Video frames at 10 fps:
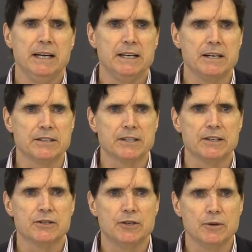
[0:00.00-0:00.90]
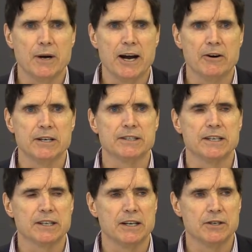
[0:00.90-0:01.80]
He does it in two areas,
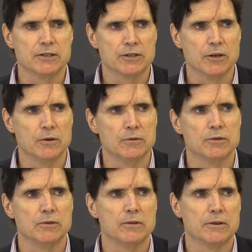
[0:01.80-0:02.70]
as I just told you.